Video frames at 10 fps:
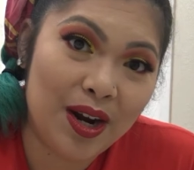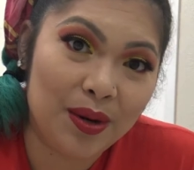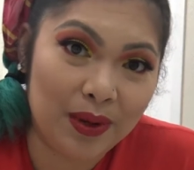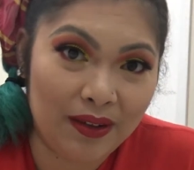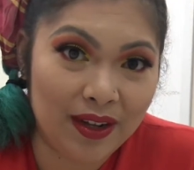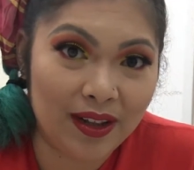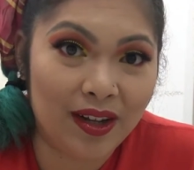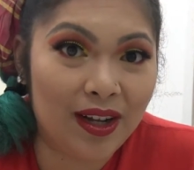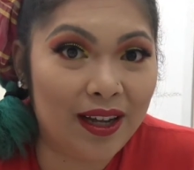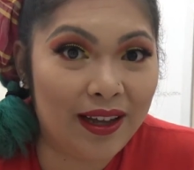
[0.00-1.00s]

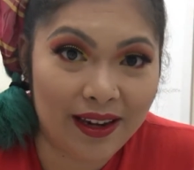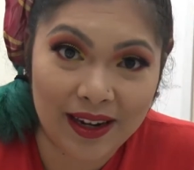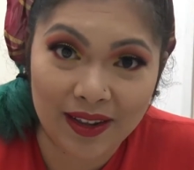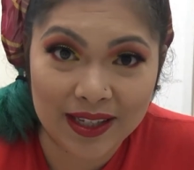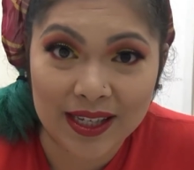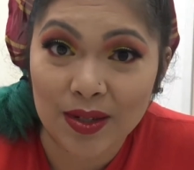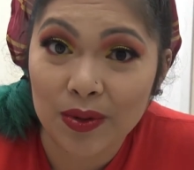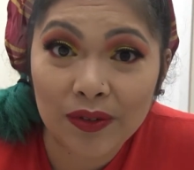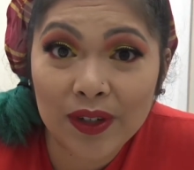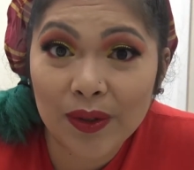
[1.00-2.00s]
Ravenclaw, and now this is
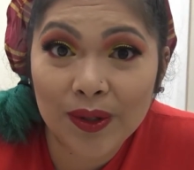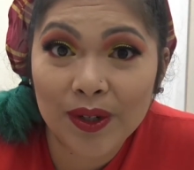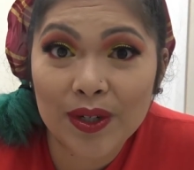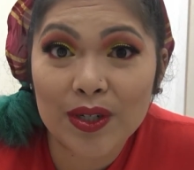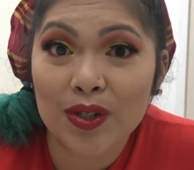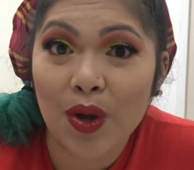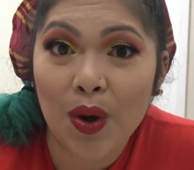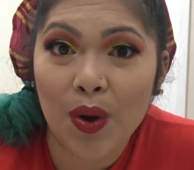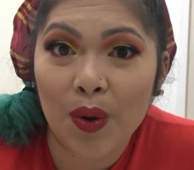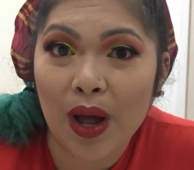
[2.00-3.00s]
Gryffindor,
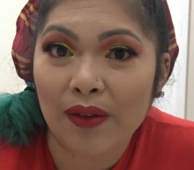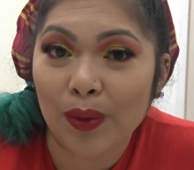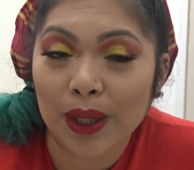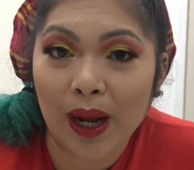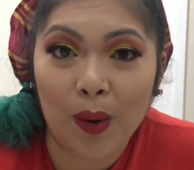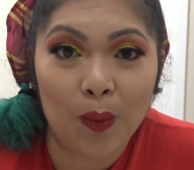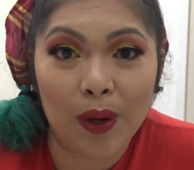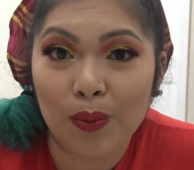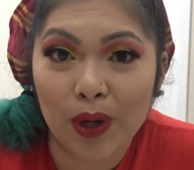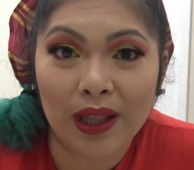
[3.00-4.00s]
so I've only got
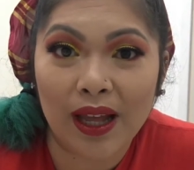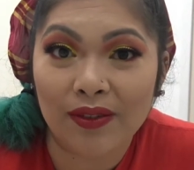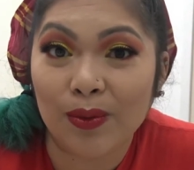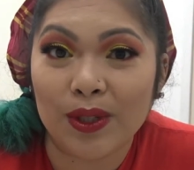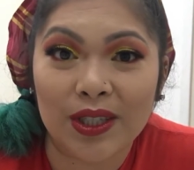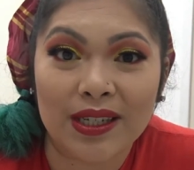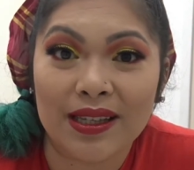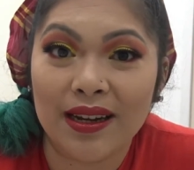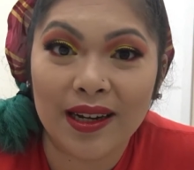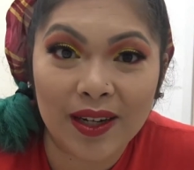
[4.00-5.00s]
one more left, which
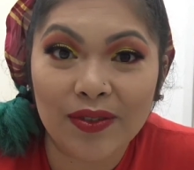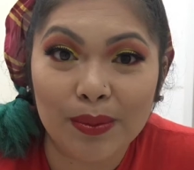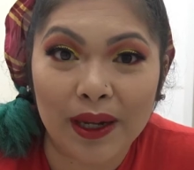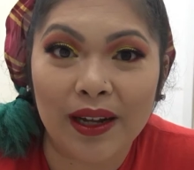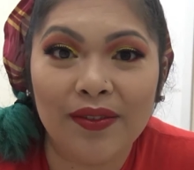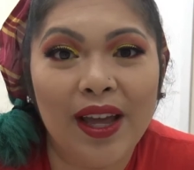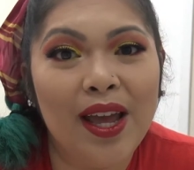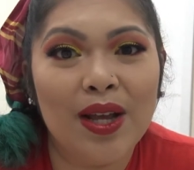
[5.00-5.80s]
is Hufflepuff.